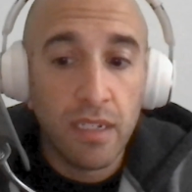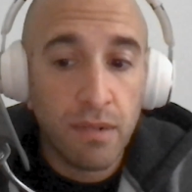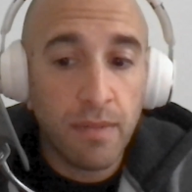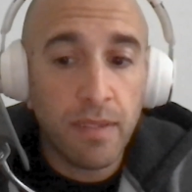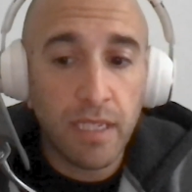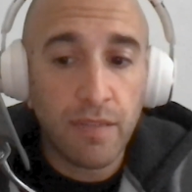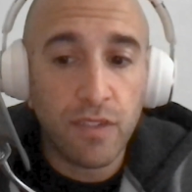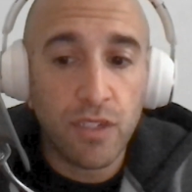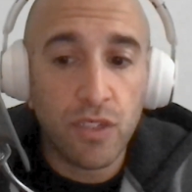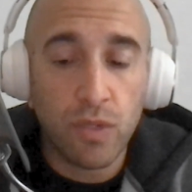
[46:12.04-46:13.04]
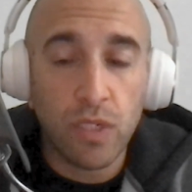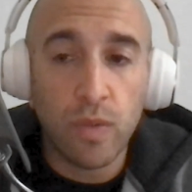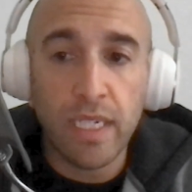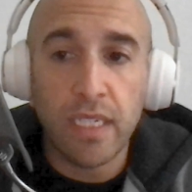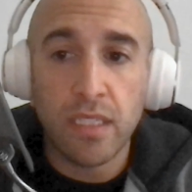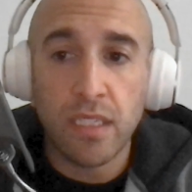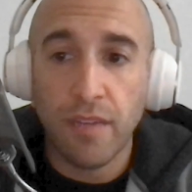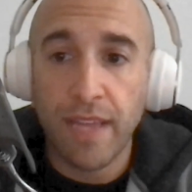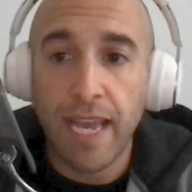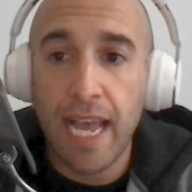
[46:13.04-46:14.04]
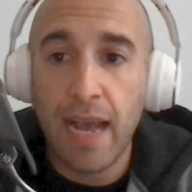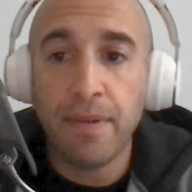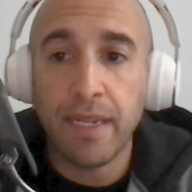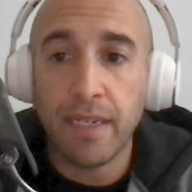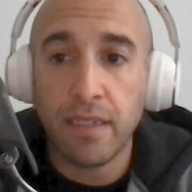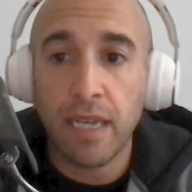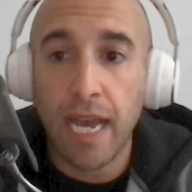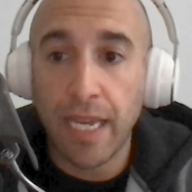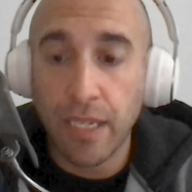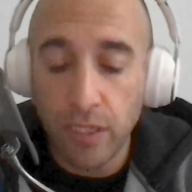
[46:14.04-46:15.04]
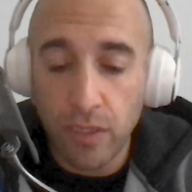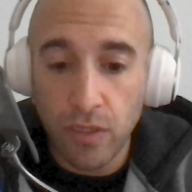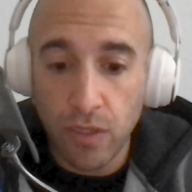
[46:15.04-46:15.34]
3 weeks of that happening, I